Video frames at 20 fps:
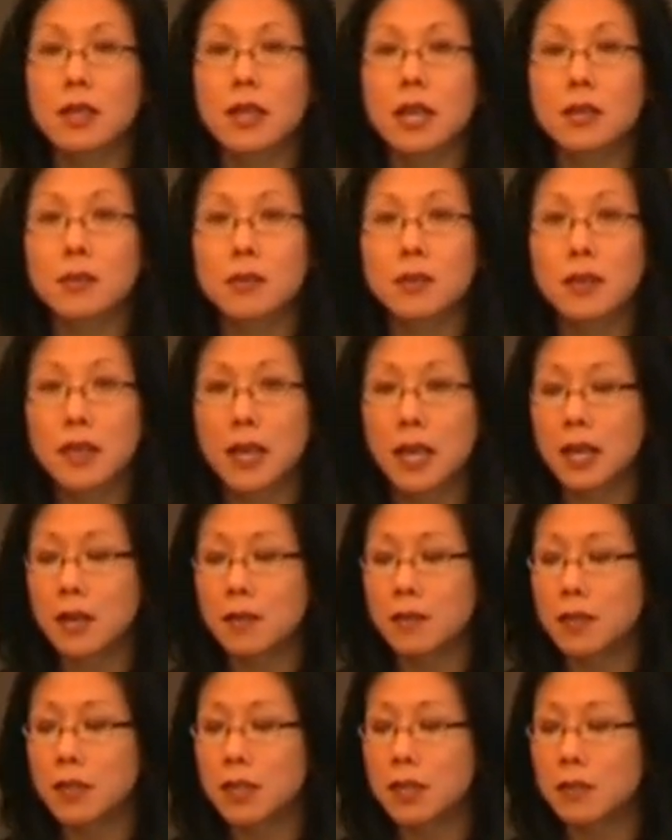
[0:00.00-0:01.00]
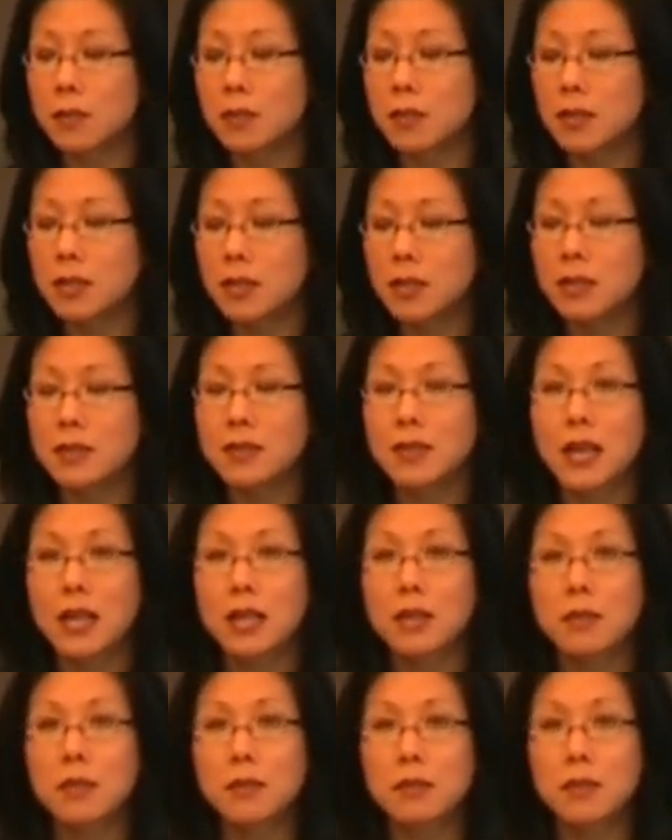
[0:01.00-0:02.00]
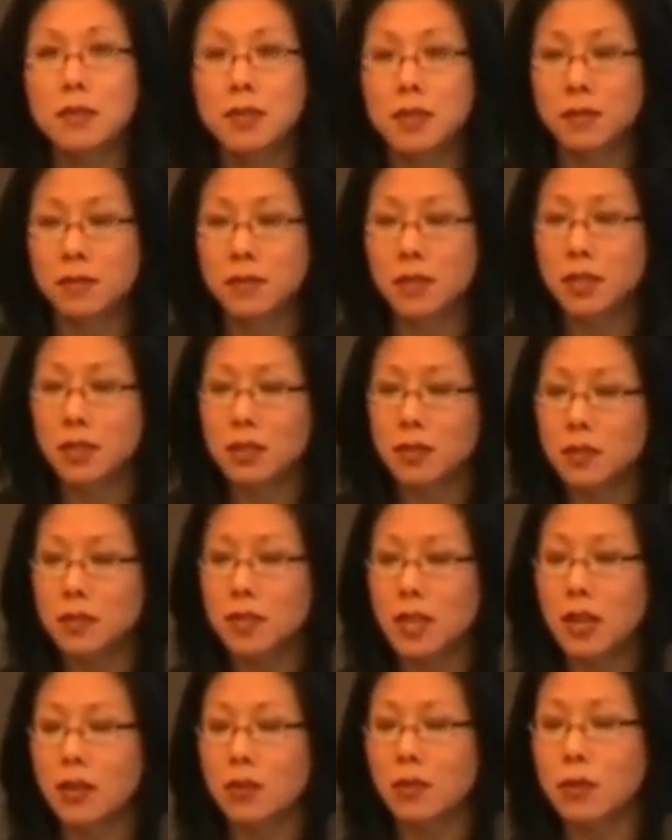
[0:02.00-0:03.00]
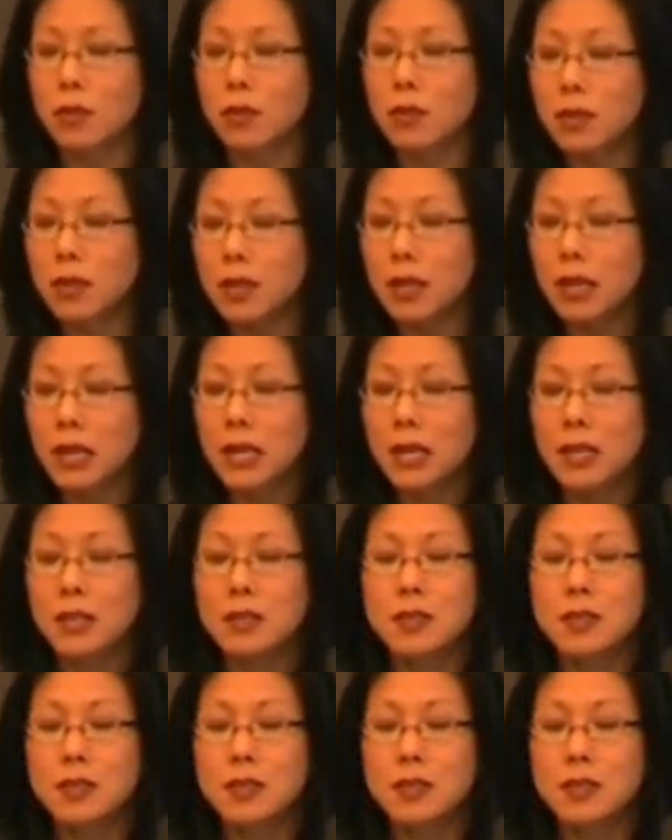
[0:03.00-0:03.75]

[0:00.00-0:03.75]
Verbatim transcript: connect with the AMV community is animemusicvideos.org.